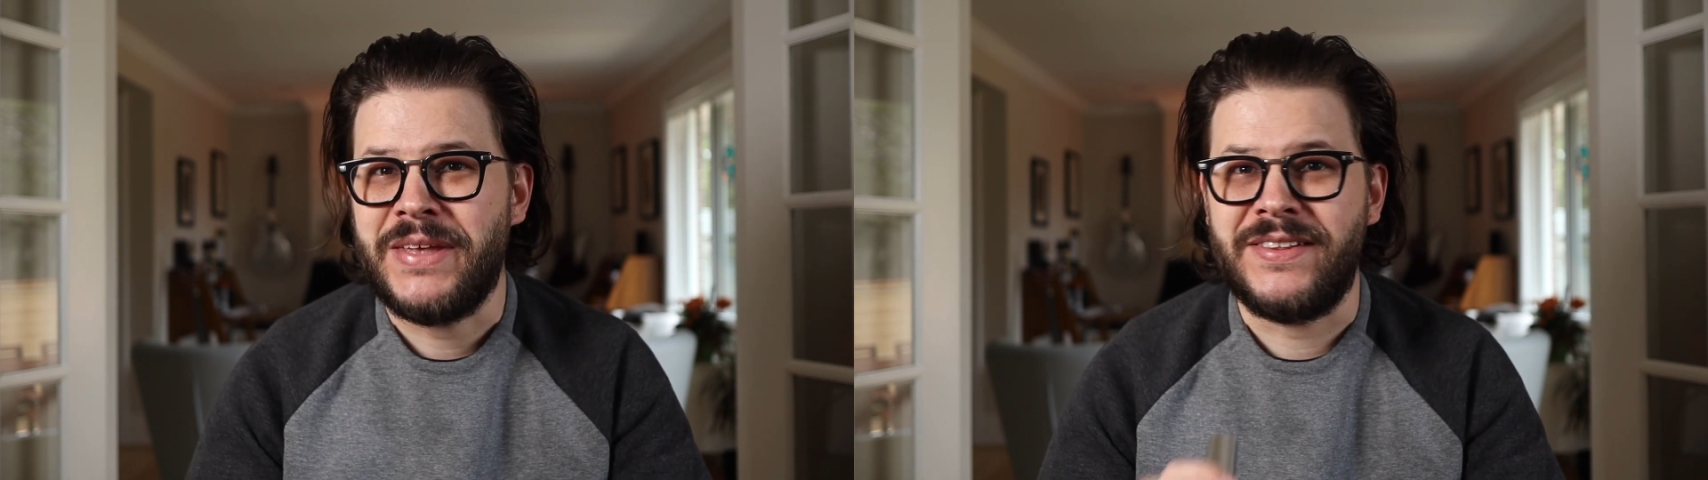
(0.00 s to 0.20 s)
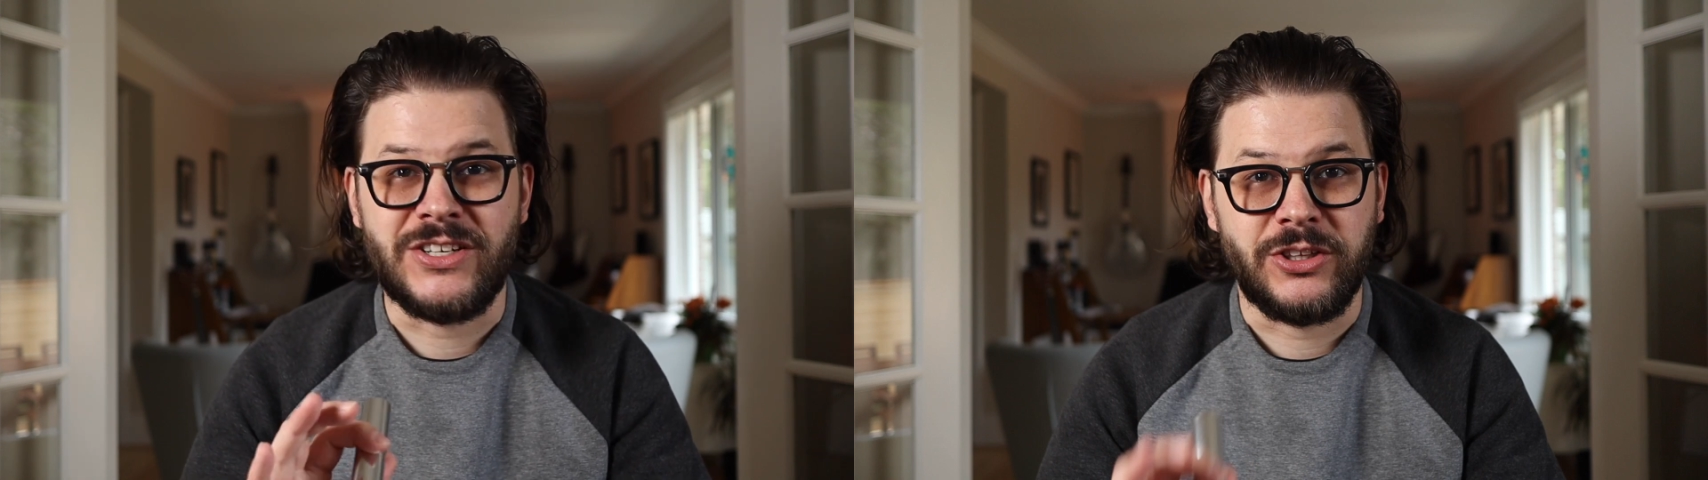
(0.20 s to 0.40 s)

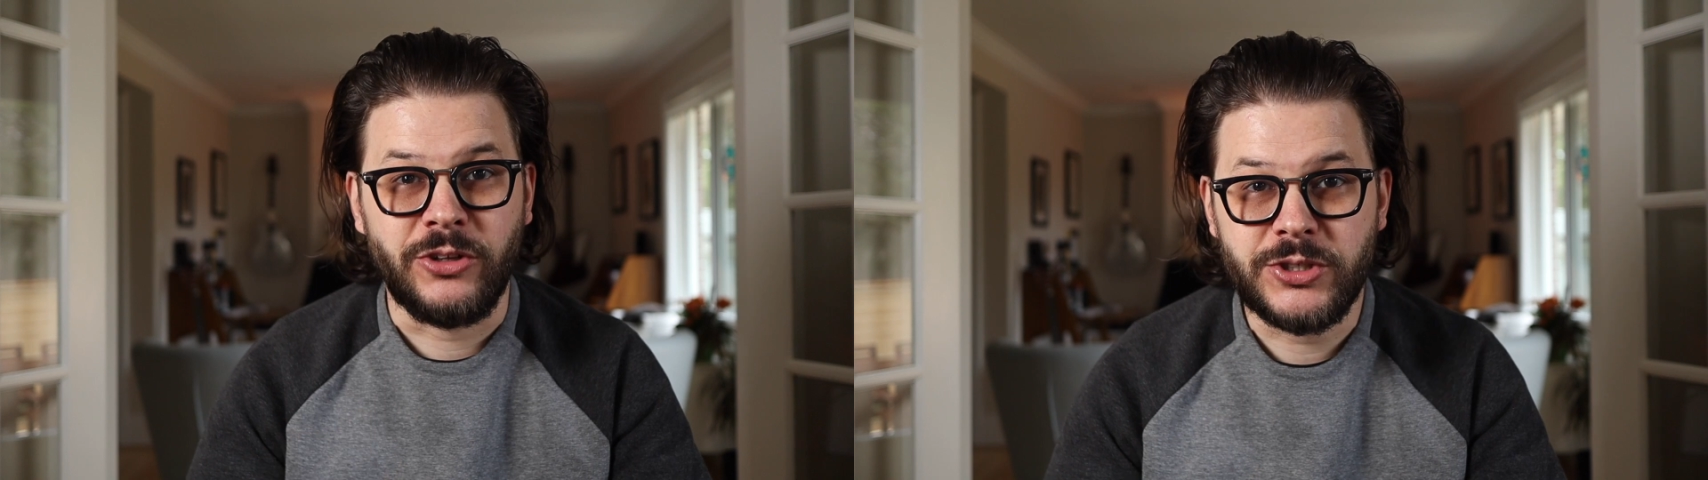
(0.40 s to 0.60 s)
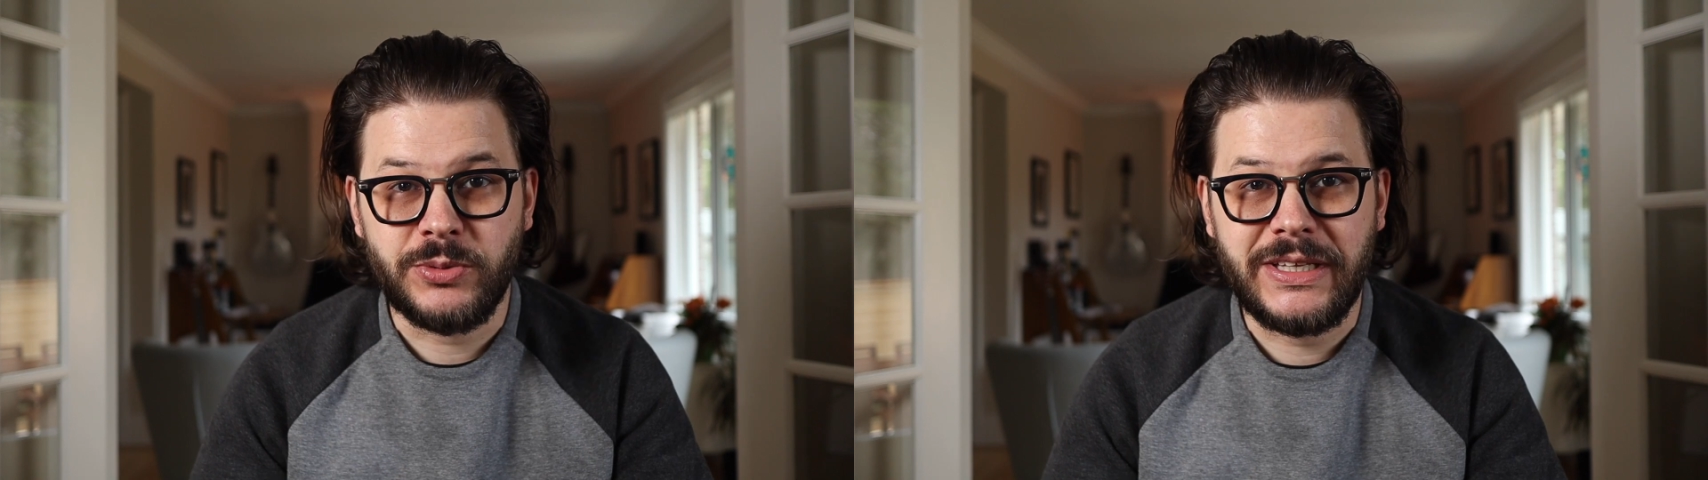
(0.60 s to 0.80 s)
And this
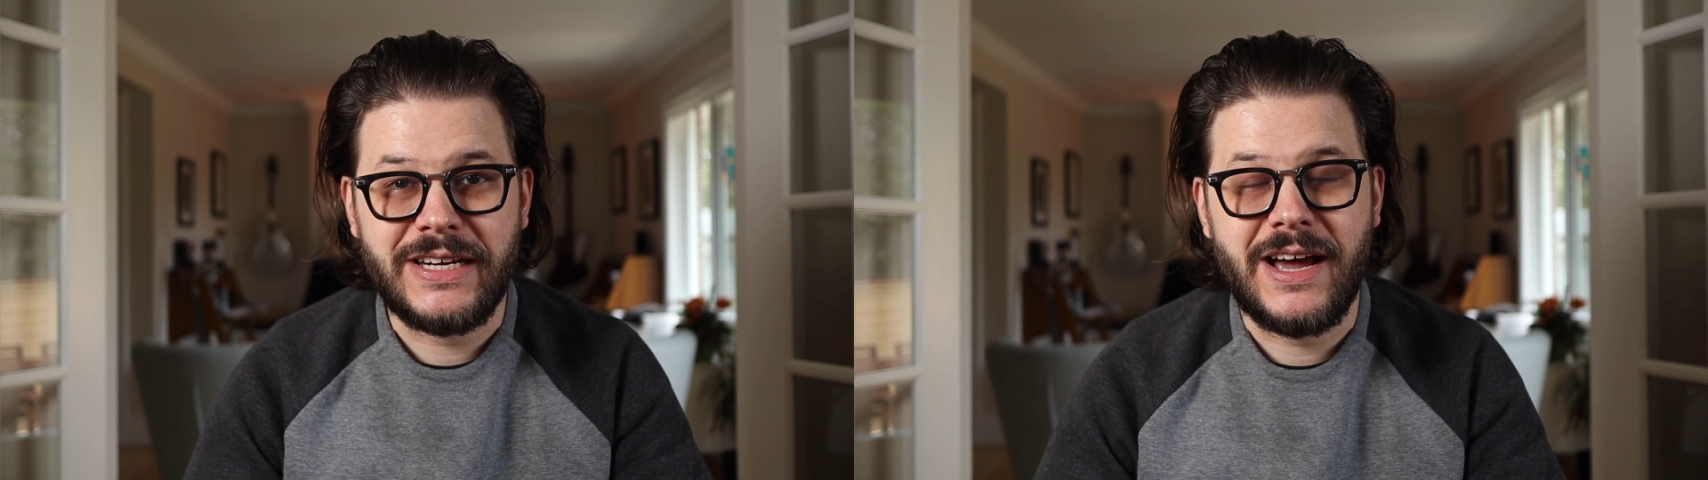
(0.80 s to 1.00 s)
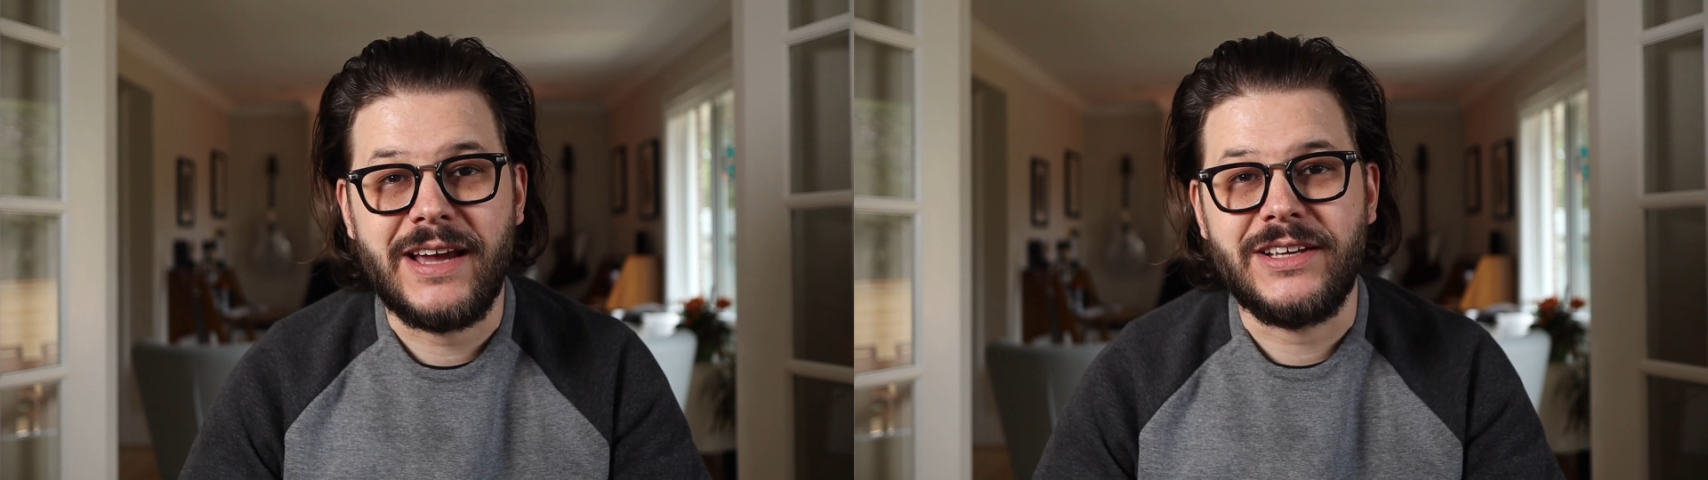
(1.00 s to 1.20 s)
looks
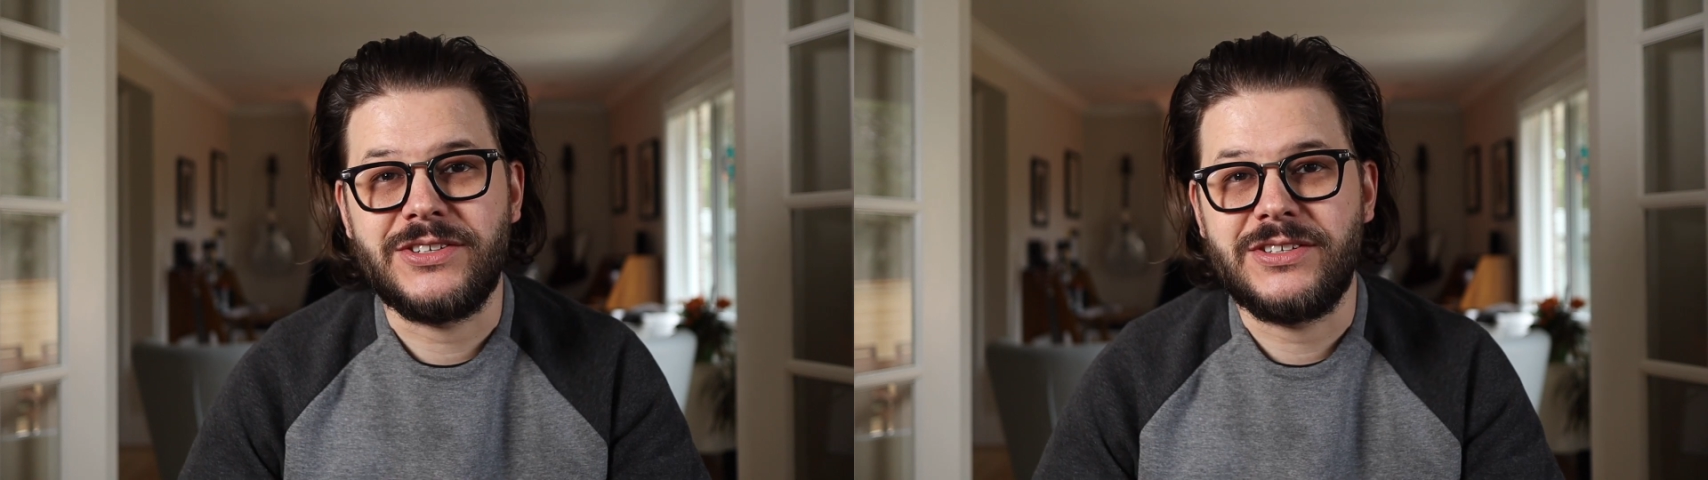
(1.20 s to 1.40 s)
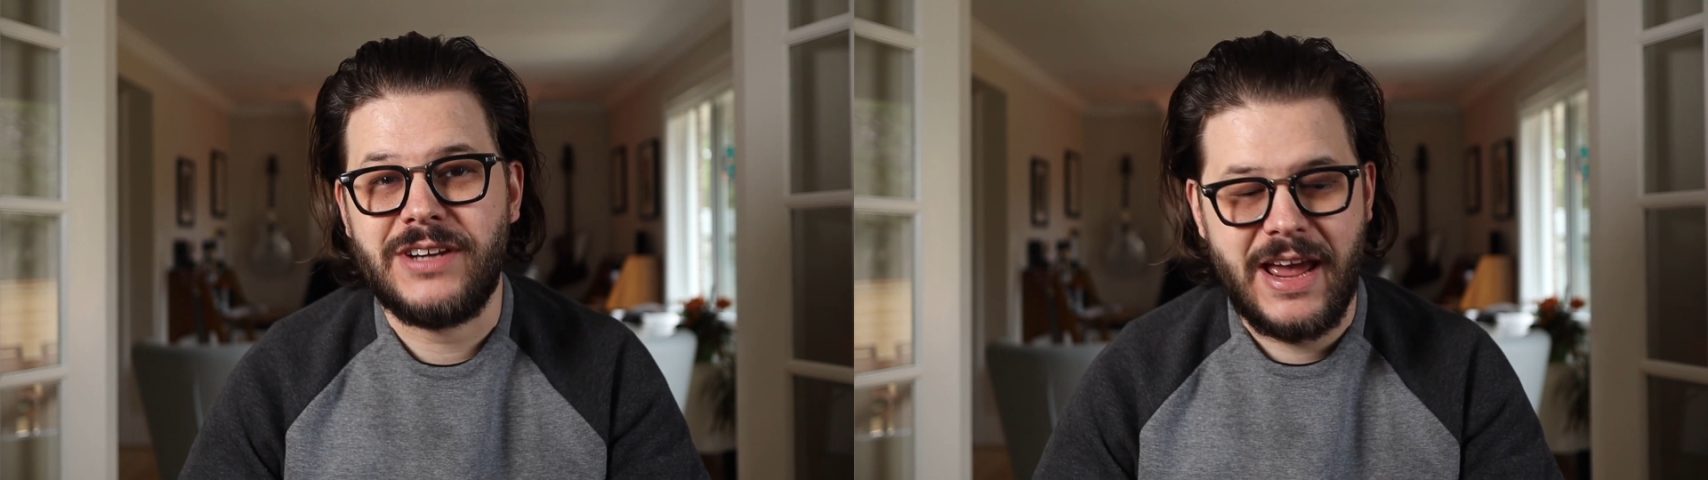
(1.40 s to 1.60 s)
really
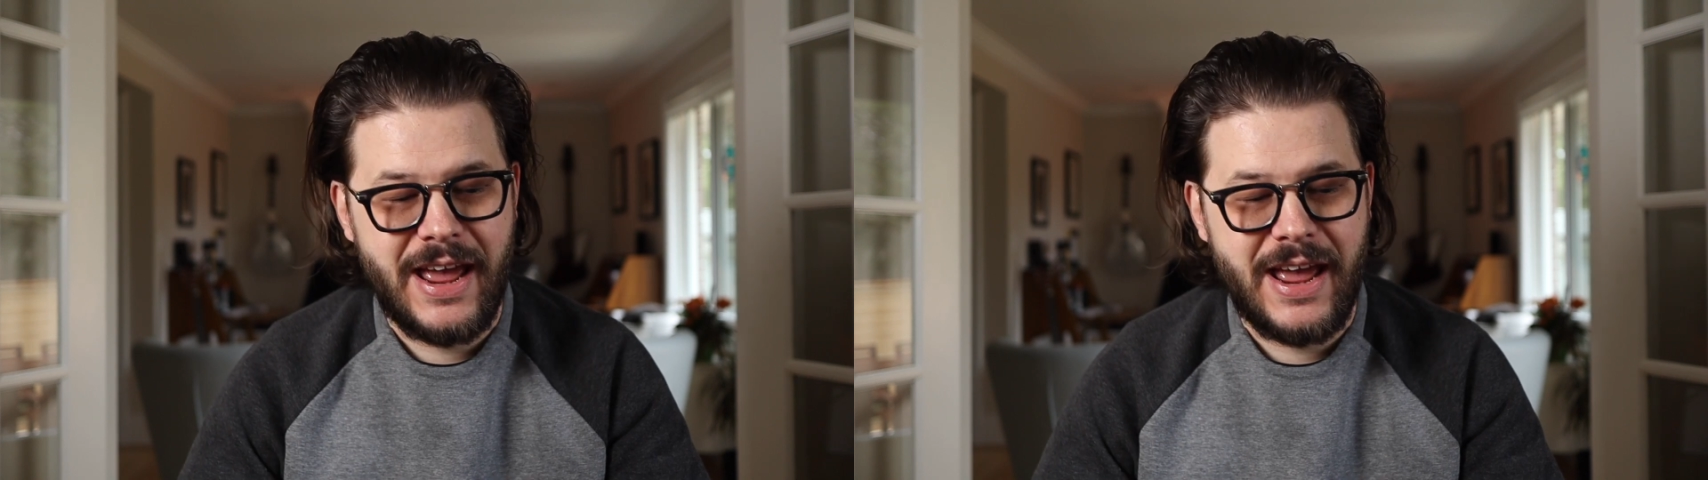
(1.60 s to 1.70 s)
nice,